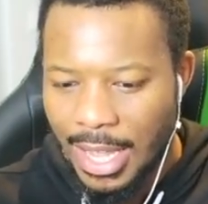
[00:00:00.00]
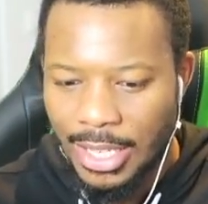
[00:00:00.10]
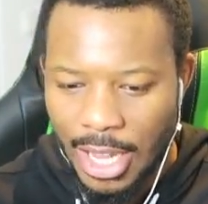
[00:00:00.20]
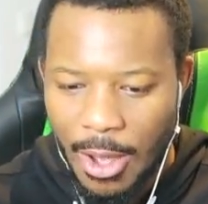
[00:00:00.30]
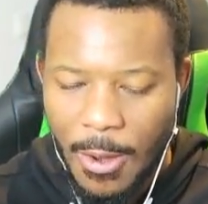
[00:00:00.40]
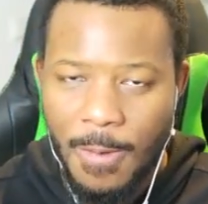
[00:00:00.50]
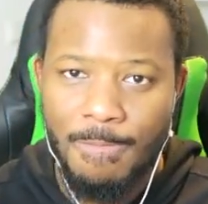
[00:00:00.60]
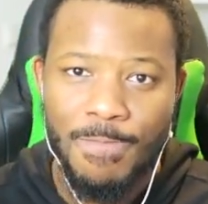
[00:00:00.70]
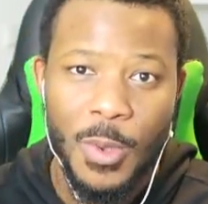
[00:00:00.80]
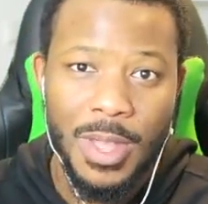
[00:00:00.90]

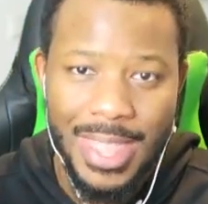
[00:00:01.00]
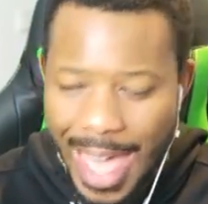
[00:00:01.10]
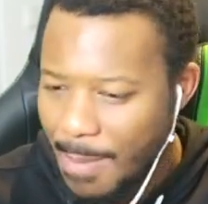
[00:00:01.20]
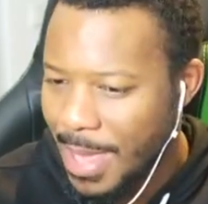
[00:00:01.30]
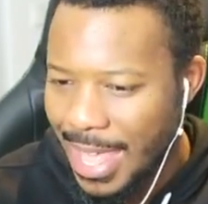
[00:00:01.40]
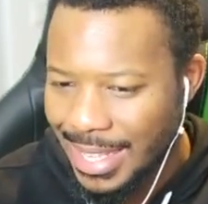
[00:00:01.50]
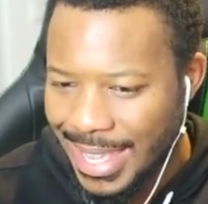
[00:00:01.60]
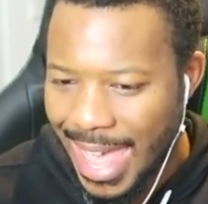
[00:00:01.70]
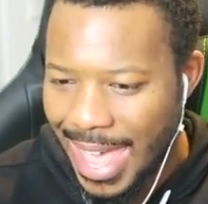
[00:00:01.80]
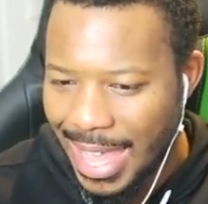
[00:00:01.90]
So, with that being
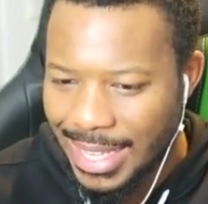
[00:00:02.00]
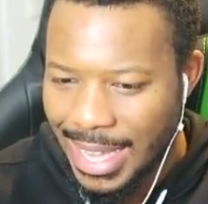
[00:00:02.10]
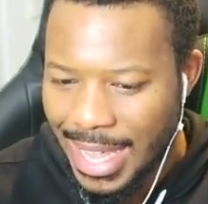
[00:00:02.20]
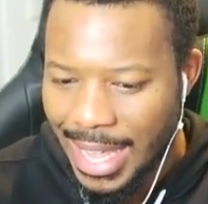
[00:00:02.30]
said,